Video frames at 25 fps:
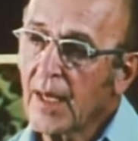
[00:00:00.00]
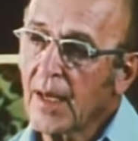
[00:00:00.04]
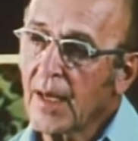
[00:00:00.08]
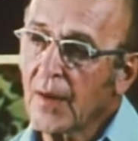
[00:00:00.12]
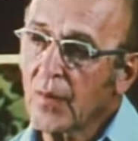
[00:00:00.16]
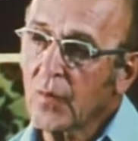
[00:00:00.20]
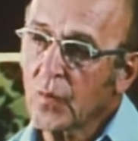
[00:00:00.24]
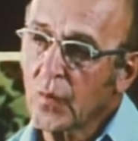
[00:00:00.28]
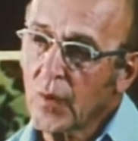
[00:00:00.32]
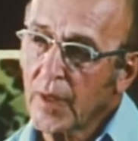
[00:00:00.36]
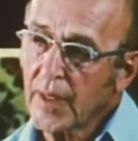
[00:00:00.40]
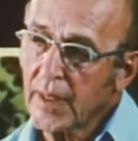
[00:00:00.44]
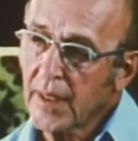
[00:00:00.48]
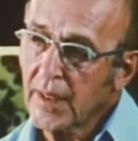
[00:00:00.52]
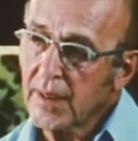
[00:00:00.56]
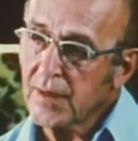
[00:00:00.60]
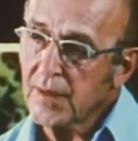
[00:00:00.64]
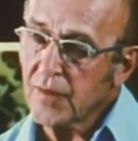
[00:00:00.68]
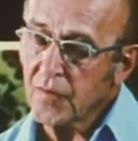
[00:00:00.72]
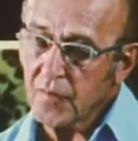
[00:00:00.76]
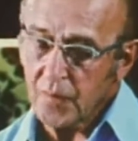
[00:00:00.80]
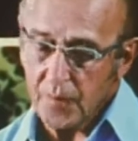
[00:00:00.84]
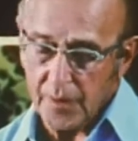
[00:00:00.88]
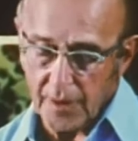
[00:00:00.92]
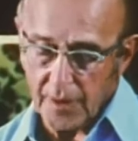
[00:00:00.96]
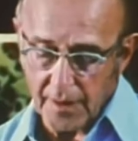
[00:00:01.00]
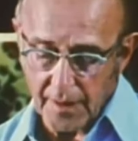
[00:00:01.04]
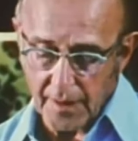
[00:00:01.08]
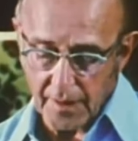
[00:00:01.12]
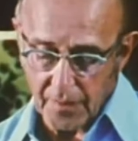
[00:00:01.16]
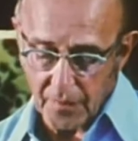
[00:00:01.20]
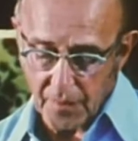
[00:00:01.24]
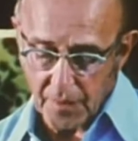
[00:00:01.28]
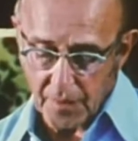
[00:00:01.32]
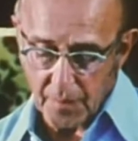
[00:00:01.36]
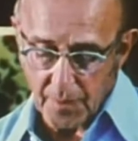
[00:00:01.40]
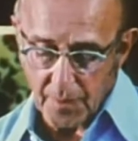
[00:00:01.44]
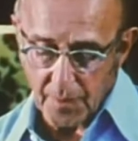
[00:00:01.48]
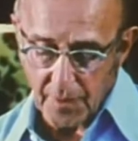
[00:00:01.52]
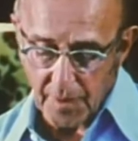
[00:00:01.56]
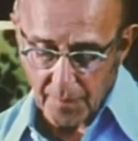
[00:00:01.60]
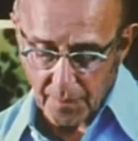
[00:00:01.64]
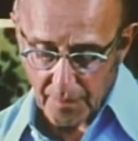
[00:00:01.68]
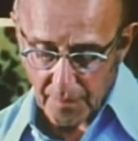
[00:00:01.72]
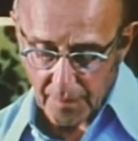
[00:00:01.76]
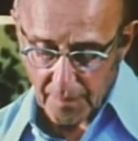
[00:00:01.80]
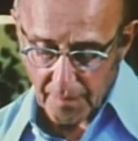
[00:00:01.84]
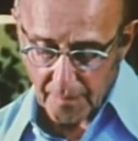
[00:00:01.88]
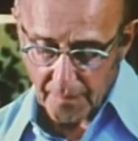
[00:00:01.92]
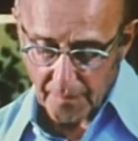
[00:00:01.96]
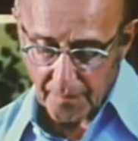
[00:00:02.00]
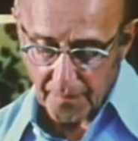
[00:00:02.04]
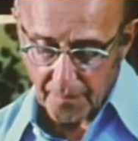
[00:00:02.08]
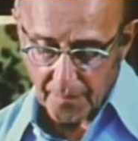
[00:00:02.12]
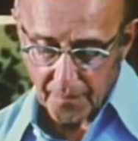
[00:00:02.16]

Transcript: at ways of being with people